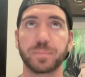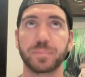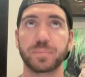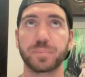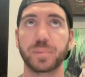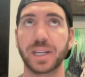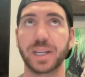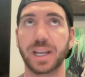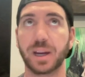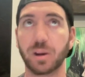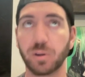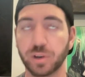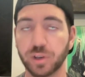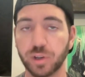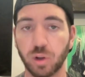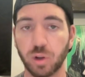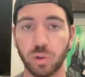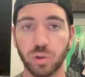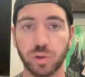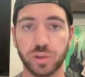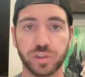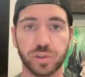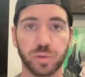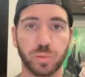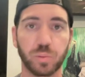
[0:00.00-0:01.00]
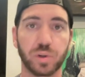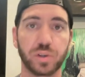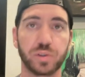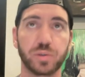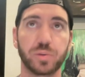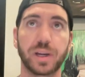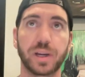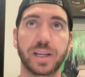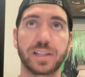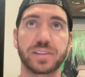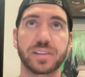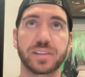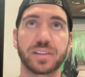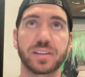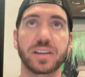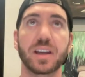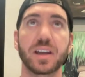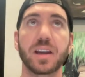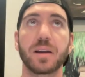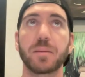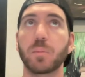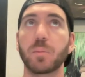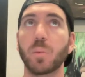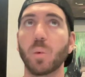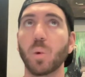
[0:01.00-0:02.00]
but Aaron Nola is the one who ends it.
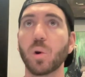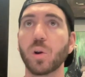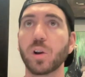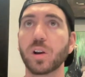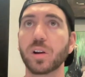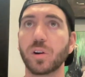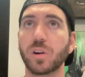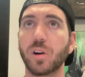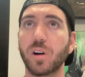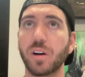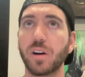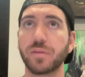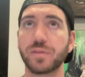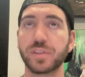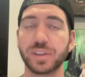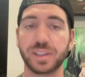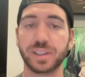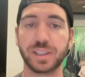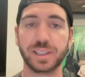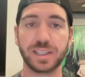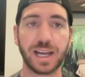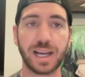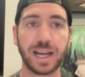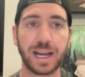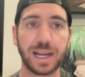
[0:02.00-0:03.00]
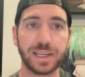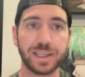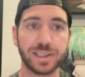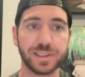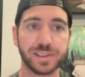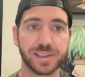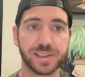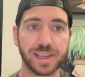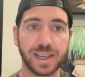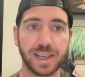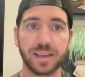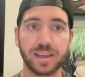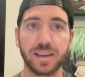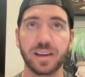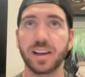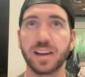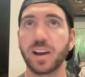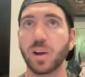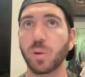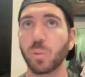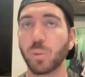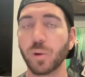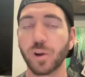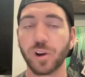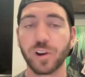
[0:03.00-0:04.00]
More often than not, it's
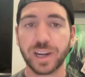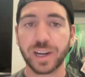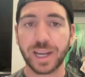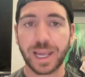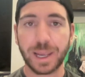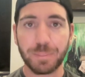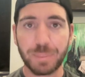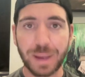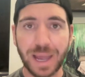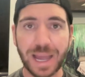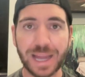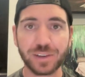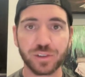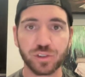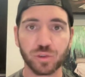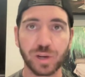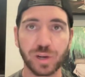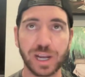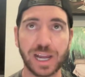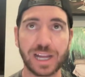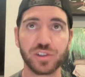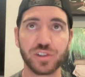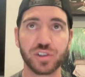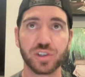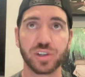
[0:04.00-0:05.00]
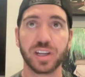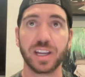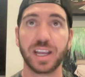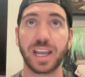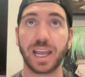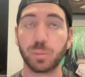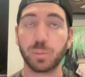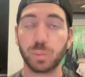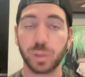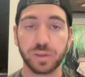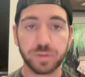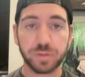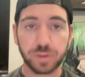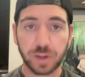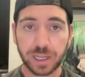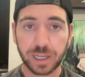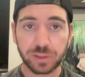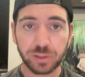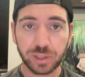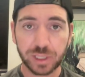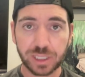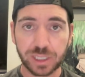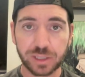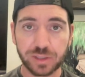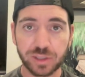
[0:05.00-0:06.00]
we're in a bad stretch, and we
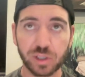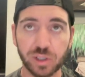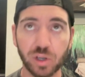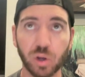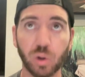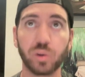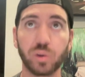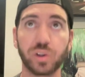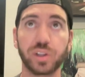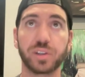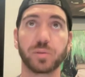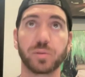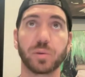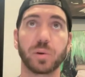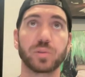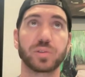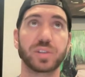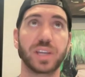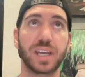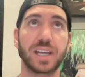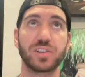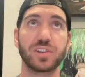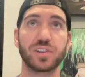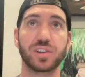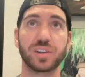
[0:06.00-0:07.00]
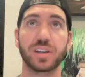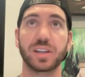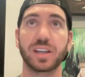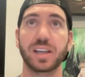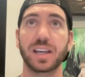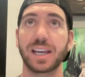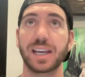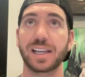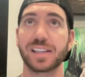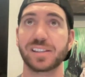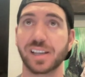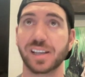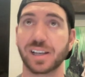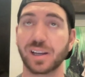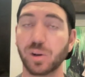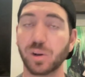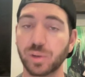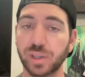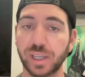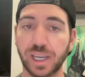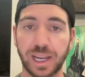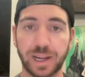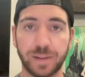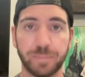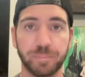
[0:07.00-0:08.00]
finally get to Nola in the rotation. It's like,
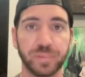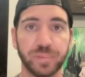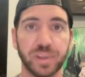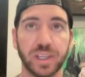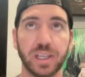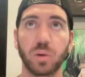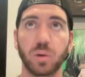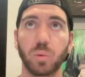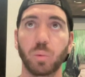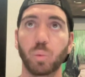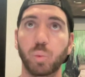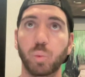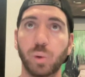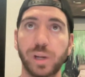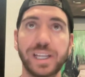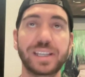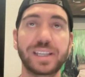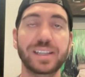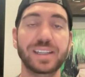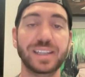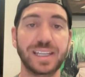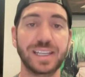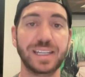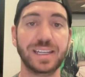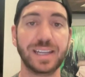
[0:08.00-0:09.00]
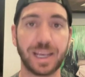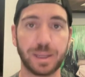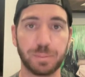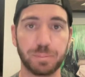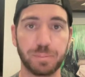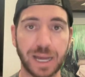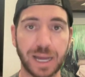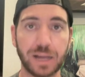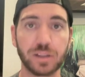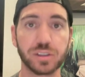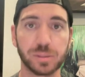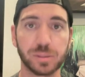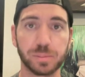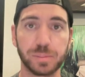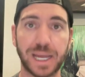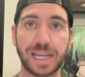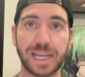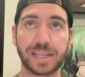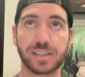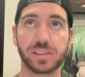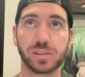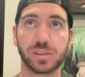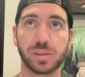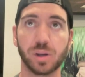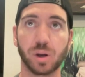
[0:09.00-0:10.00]
okay, we need a
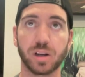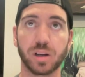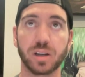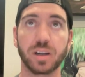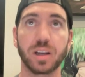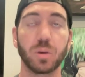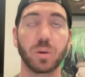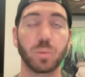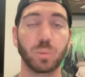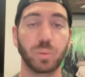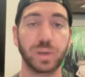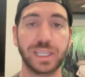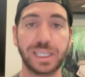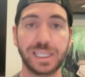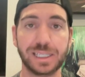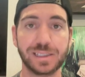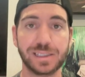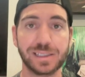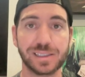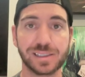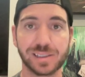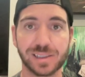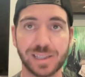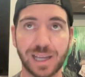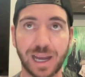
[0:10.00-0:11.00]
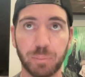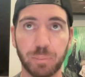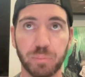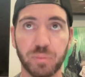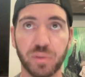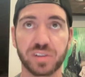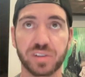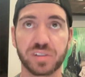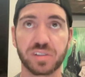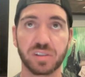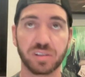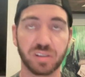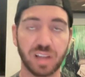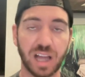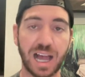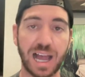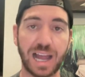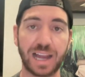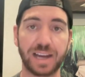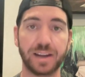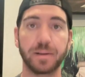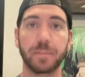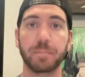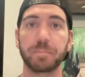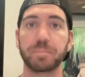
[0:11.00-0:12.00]
bounce-back start. We need to stop the
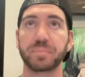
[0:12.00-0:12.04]
slide,